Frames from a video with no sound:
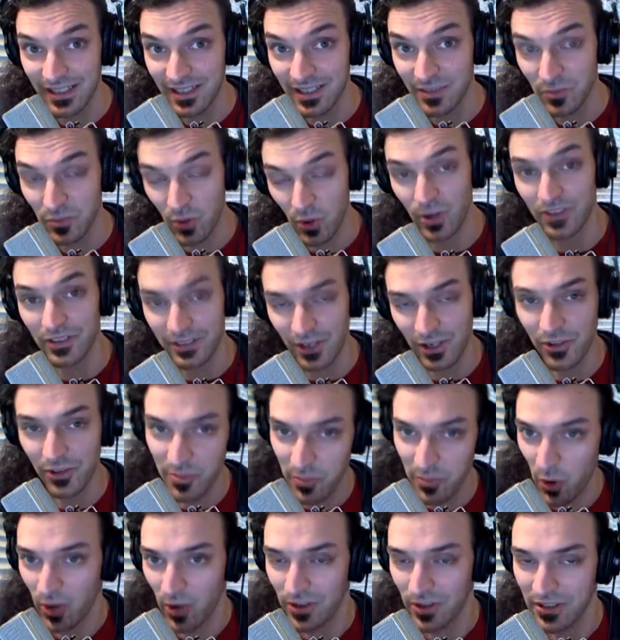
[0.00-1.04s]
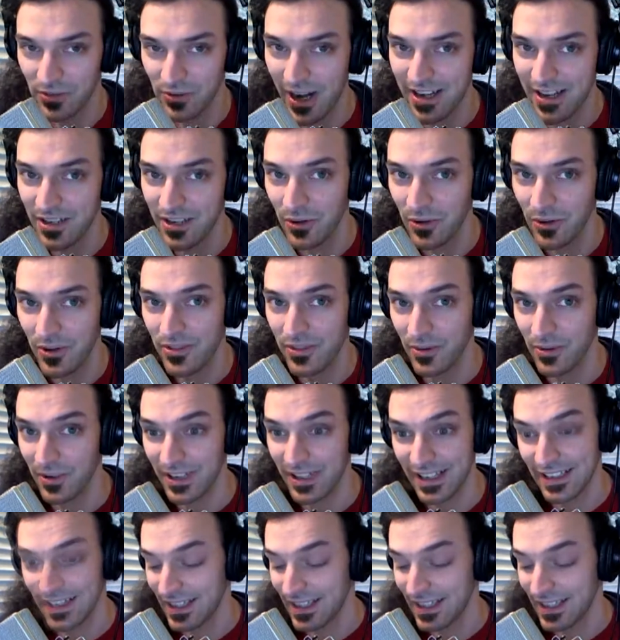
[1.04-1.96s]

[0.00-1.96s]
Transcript: in Portland called the Portland Radio Authority.